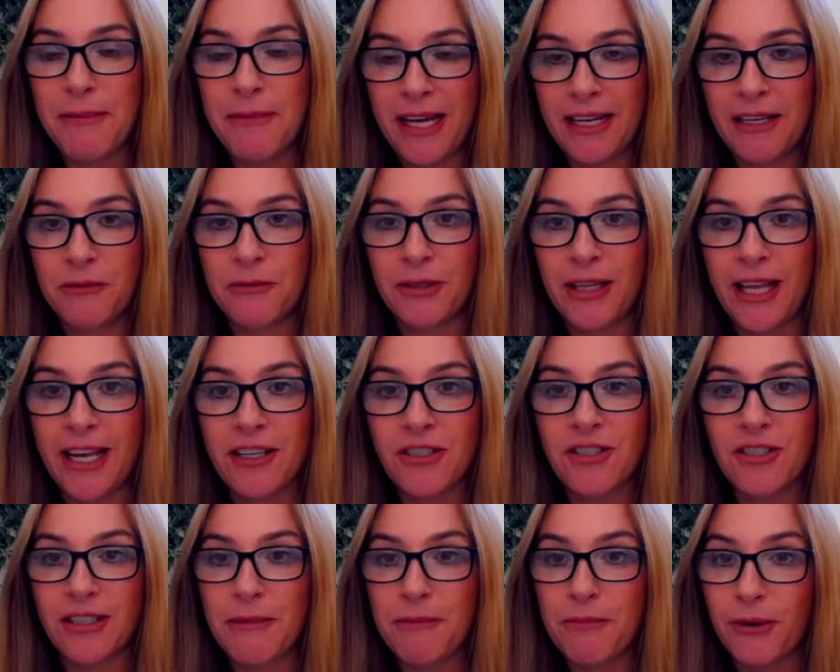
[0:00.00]
and it will
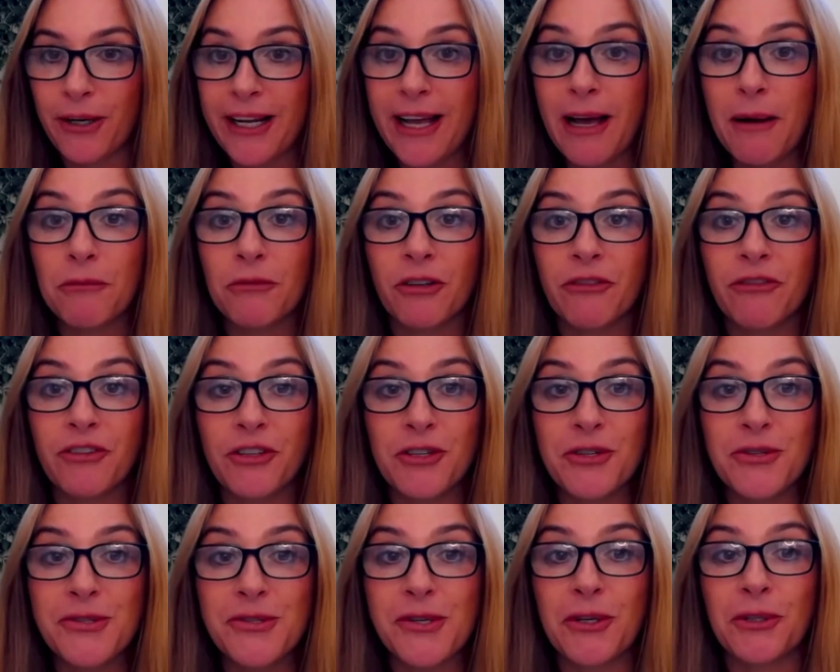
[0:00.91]
actually bring up
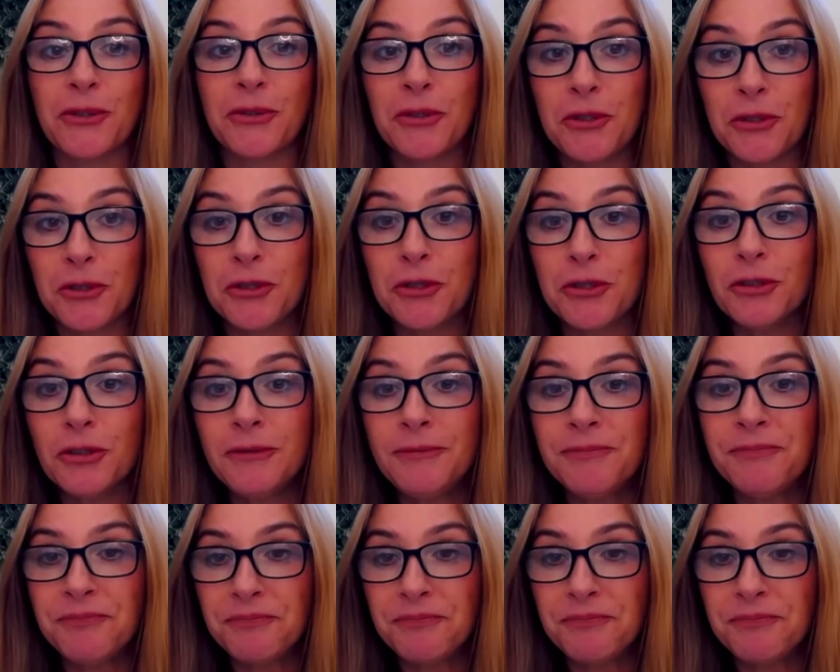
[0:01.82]
reviews on Google.